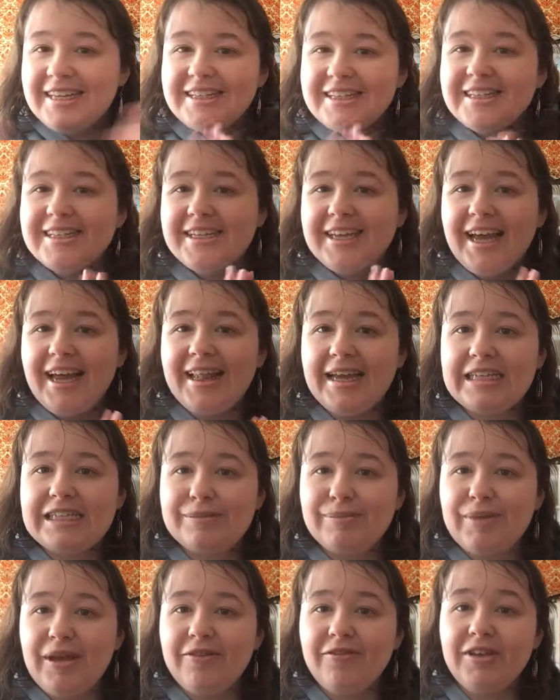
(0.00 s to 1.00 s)
So yeah,
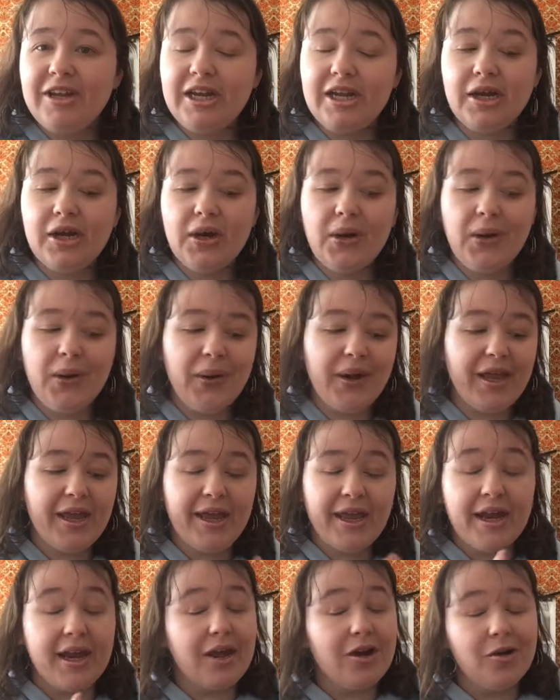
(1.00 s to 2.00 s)
that's my video,
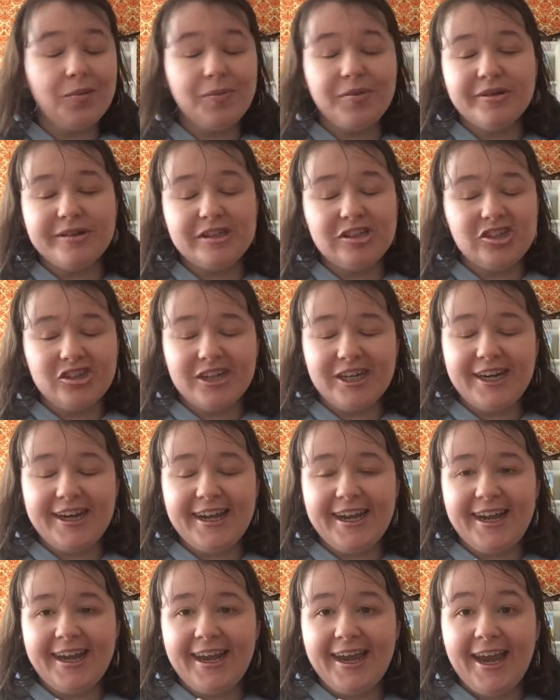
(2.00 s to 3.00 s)
and I hope you enjoyed
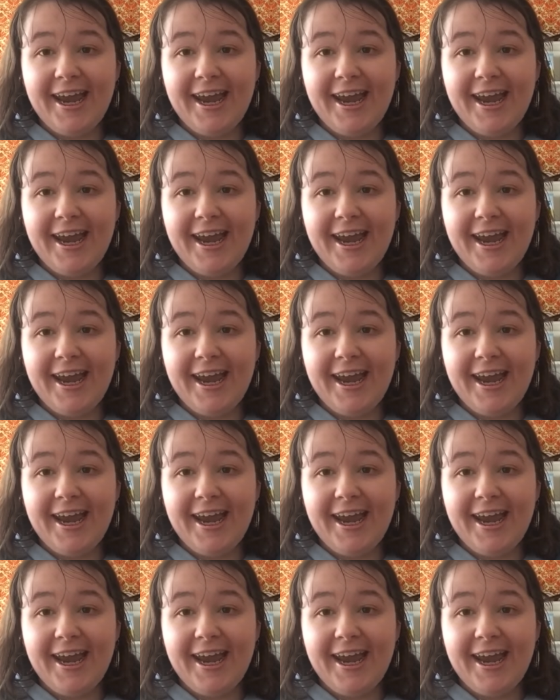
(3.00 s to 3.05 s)
it.